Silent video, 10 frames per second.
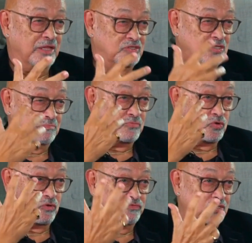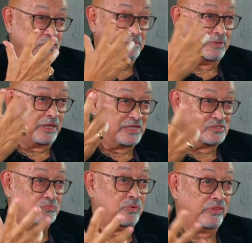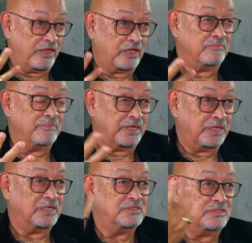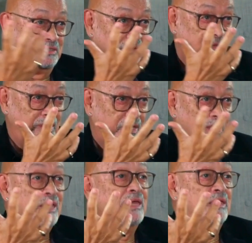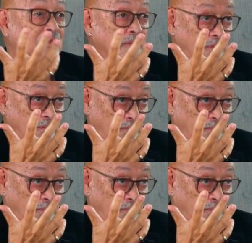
And to move to the place where they can begin to heal.